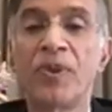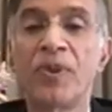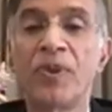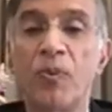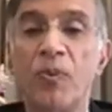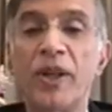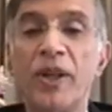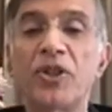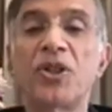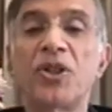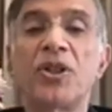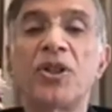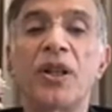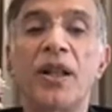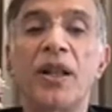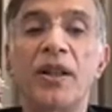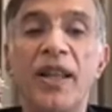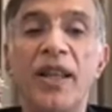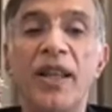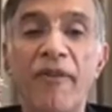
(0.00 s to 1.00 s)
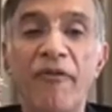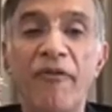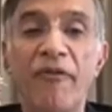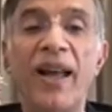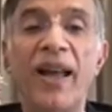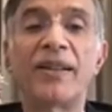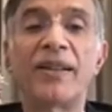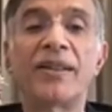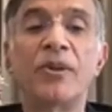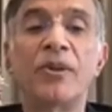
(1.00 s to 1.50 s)
which they
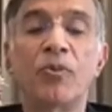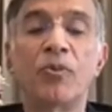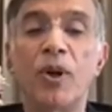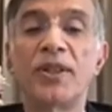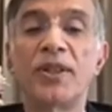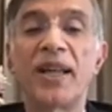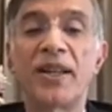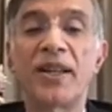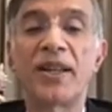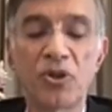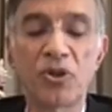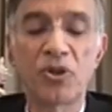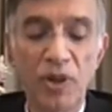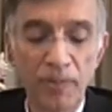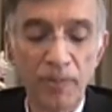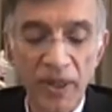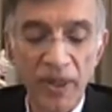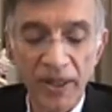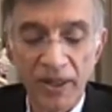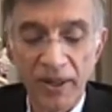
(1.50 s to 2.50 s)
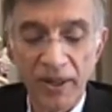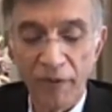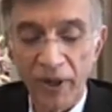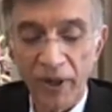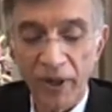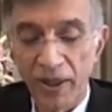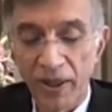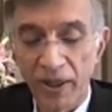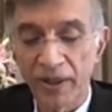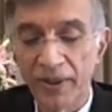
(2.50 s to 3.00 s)
felt was extremely
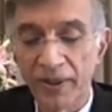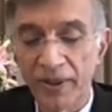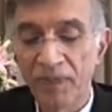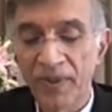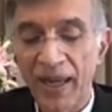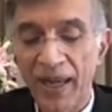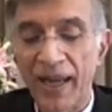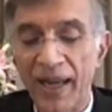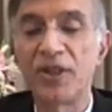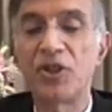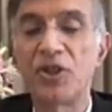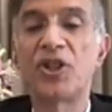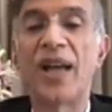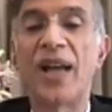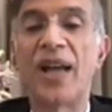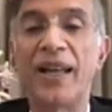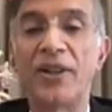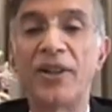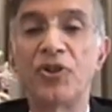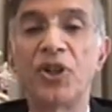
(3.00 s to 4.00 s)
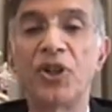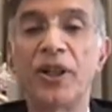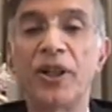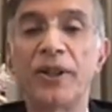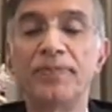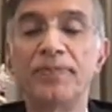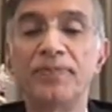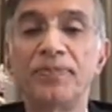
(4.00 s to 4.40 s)
difficult and challenging.